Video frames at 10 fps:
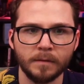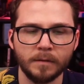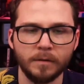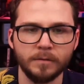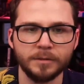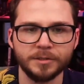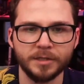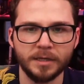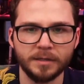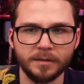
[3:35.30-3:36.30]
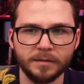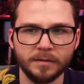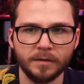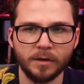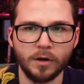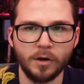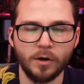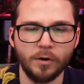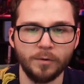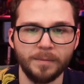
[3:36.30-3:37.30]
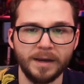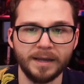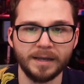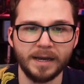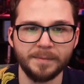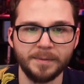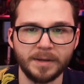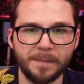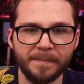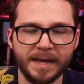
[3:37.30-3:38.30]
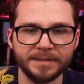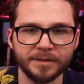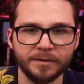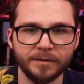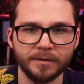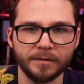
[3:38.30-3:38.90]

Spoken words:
Holy shit, dude. Oh my god, people got massacred.